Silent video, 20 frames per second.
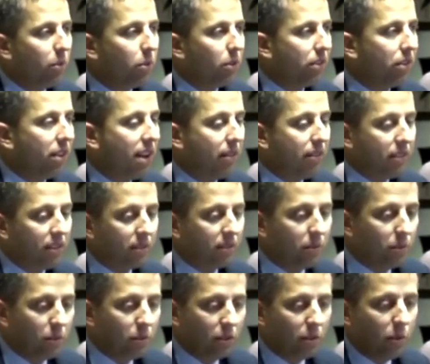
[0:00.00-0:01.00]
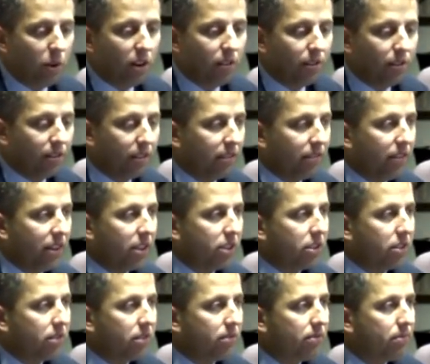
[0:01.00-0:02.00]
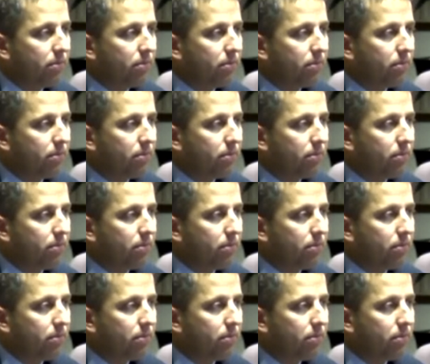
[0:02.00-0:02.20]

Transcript: with acquiring the infection.